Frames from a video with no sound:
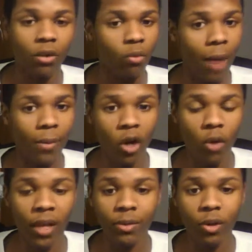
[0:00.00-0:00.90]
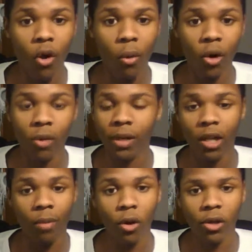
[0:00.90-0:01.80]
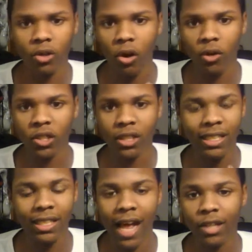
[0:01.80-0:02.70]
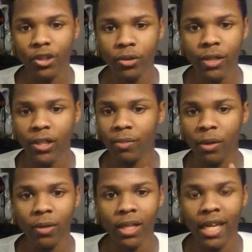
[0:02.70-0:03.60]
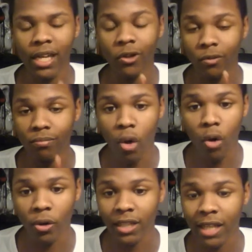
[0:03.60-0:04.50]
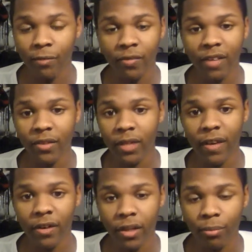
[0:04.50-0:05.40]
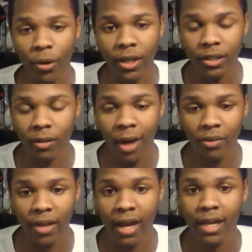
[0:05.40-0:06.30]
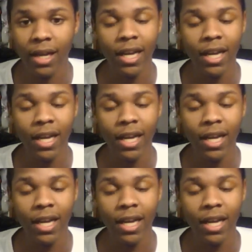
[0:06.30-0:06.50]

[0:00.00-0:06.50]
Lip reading: Robin Lopez be doing work, but LaMarcus Aldridge these last 2 years been really getting on the boards, and I'm very, very impressed about that.